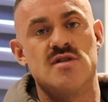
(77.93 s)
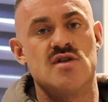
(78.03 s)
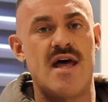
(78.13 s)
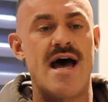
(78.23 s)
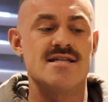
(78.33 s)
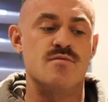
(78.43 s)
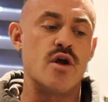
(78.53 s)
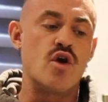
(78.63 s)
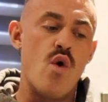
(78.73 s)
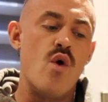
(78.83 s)
So that is
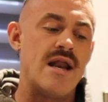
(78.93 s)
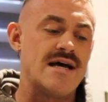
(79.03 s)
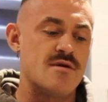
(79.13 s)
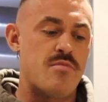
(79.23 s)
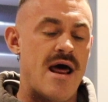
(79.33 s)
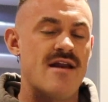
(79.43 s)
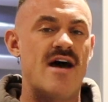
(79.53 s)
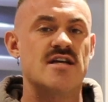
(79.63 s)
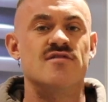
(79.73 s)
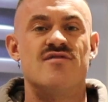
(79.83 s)
my goal, that is my plan of
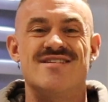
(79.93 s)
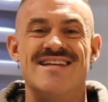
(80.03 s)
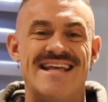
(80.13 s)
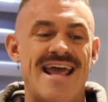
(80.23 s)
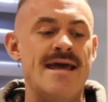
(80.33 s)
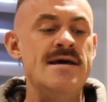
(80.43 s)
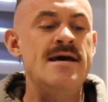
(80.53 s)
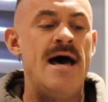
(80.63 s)
action for today.